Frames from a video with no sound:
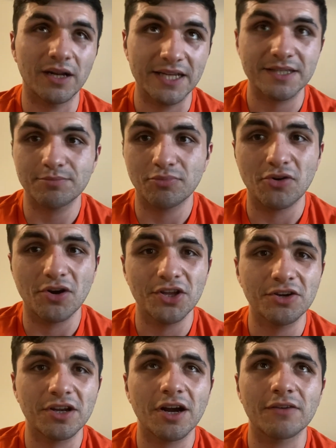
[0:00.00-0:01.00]
that's pretty
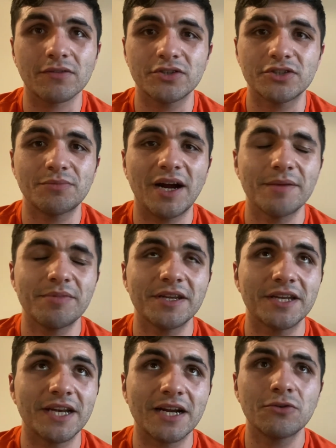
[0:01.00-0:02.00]
good coverage in my
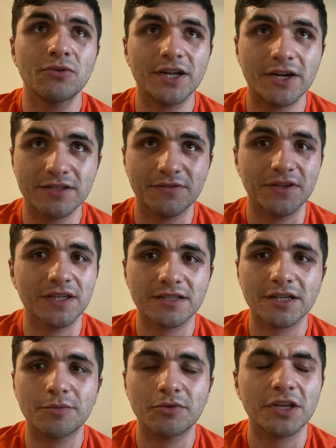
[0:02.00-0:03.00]
opinion. Who cares if he gets a
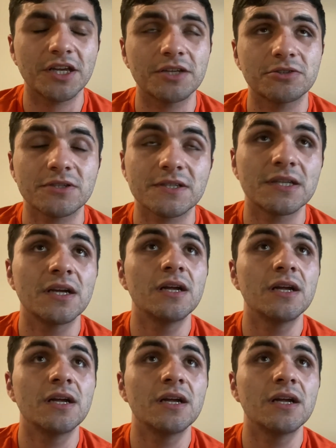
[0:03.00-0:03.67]
couple catches?